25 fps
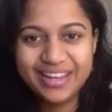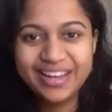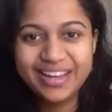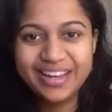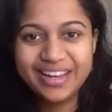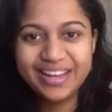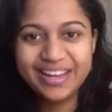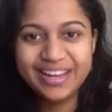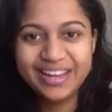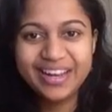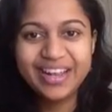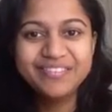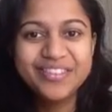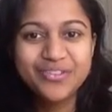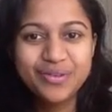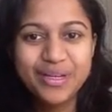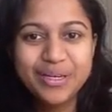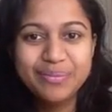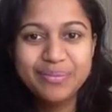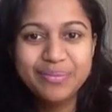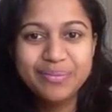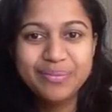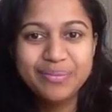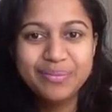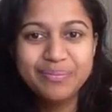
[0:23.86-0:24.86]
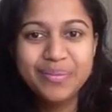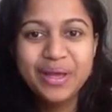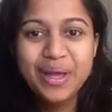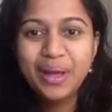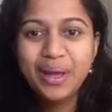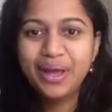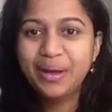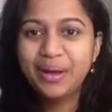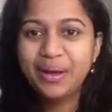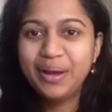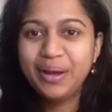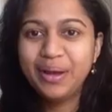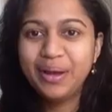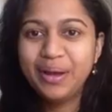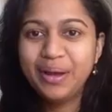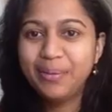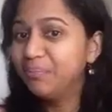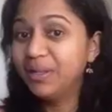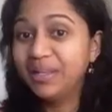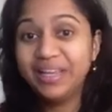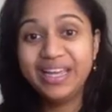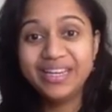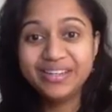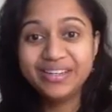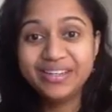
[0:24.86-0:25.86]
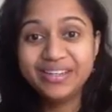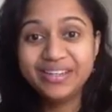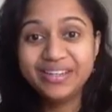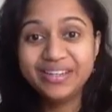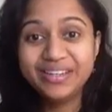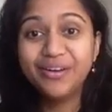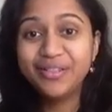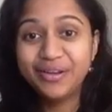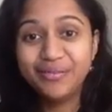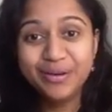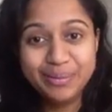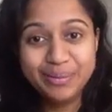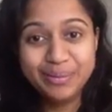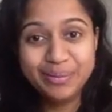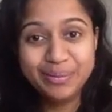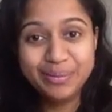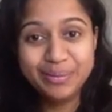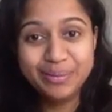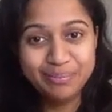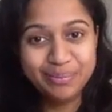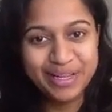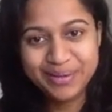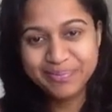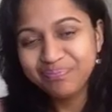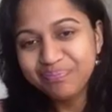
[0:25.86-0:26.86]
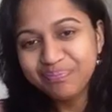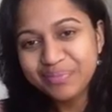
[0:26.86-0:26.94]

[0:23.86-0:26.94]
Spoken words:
live stream later on the replay.